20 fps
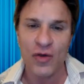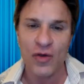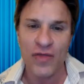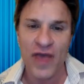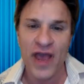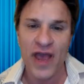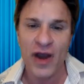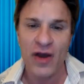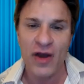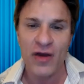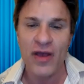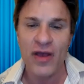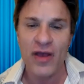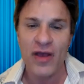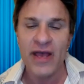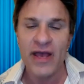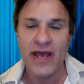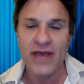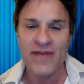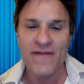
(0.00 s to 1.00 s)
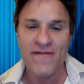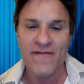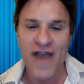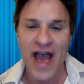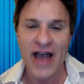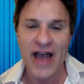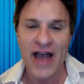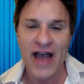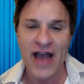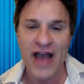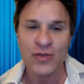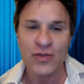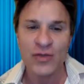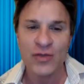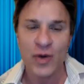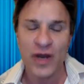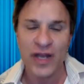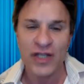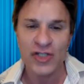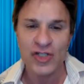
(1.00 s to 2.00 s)
there in the fact
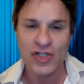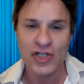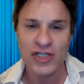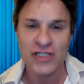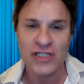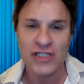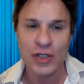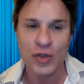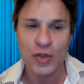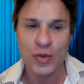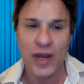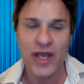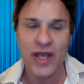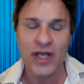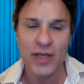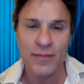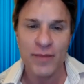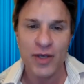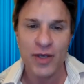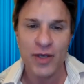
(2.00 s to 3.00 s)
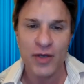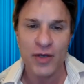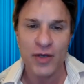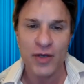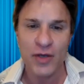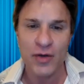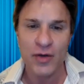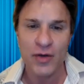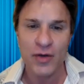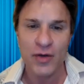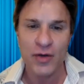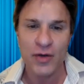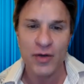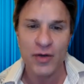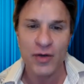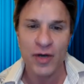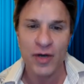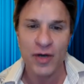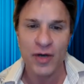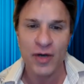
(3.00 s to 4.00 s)
where it's just a great
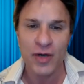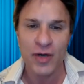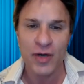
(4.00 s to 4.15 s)
community,